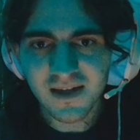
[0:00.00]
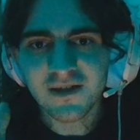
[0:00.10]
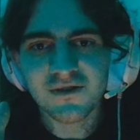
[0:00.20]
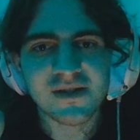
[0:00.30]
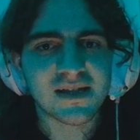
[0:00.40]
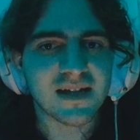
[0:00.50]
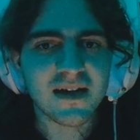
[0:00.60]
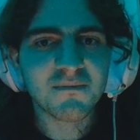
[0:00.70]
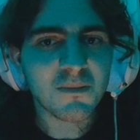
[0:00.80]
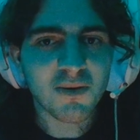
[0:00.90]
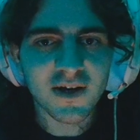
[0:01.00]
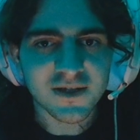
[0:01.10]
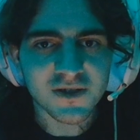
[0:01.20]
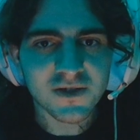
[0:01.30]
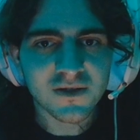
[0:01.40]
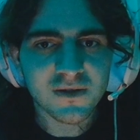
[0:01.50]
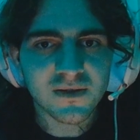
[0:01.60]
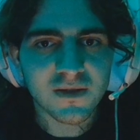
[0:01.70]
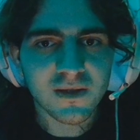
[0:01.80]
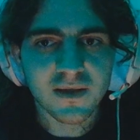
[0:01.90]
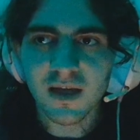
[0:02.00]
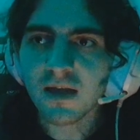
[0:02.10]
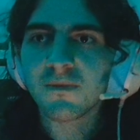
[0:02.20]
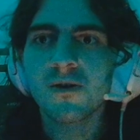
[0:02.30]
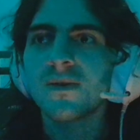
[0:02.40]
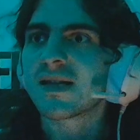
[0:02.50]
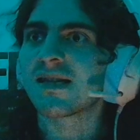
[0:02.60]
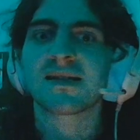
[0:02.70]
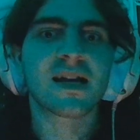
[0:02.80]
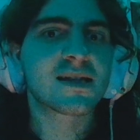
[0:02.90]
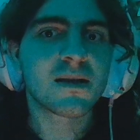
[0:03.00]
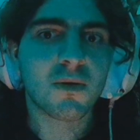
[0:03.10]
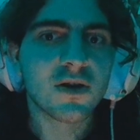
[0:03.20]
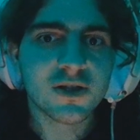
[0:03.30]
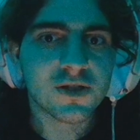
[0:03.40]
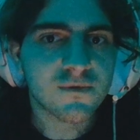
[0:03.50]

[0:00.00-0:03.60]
Just let him be British. Let him use a sexy British